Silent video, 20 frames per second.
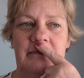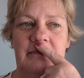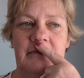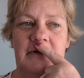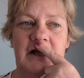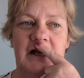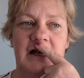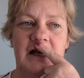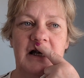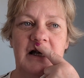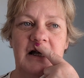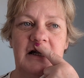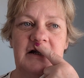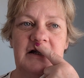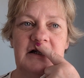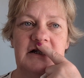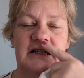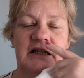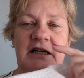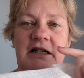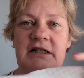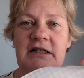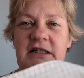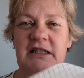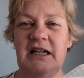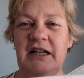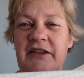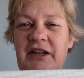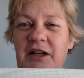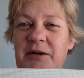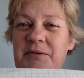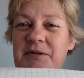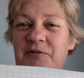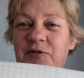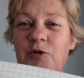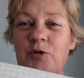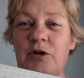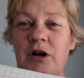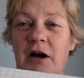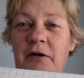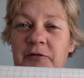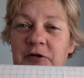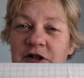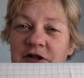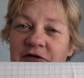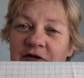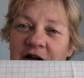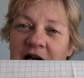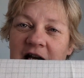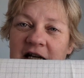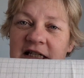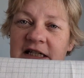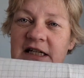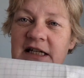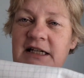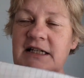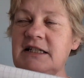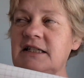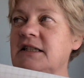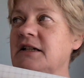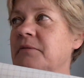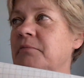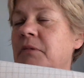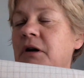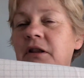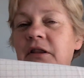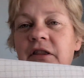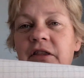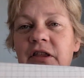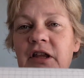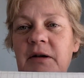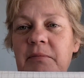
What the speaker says: I think it was Full Coverage Fanatics, their monthly